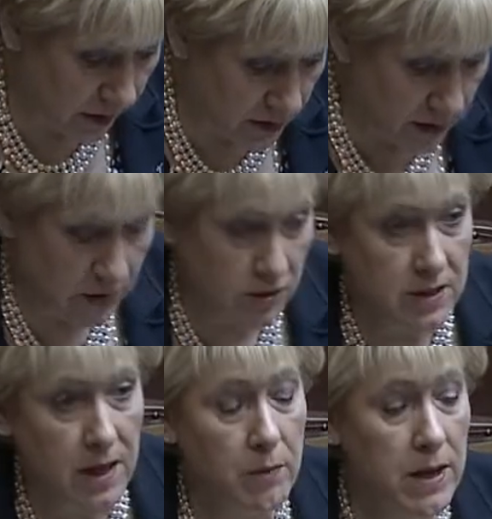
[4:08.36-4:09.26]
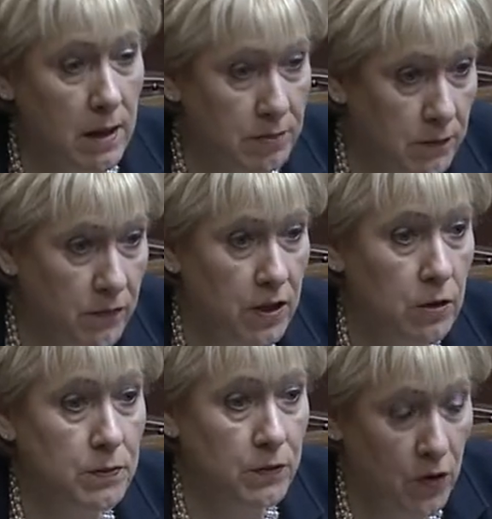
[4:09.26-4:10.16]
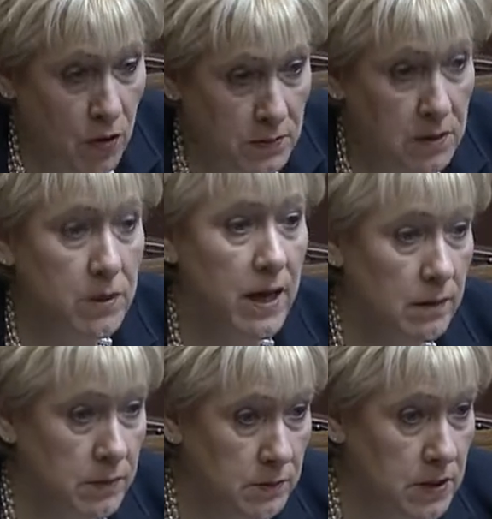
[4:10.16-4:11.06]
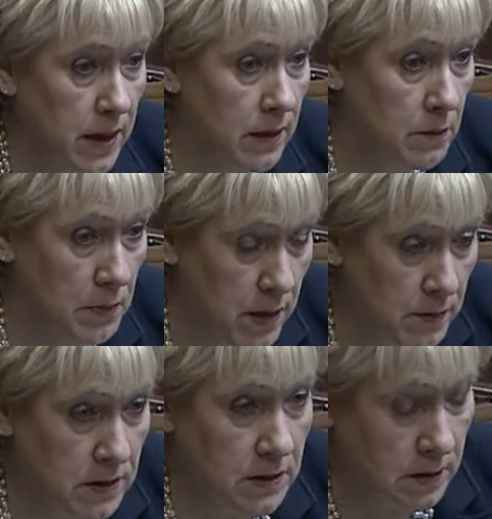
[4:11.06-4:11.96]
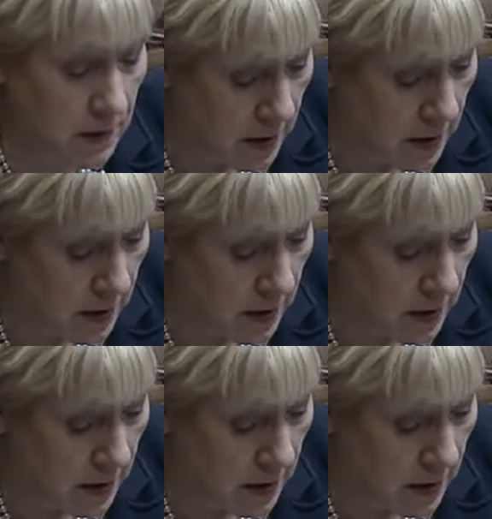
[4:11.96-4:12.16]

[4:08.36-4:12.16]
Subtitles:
constituency, and we help them fill up the forms and we help them to get the payment and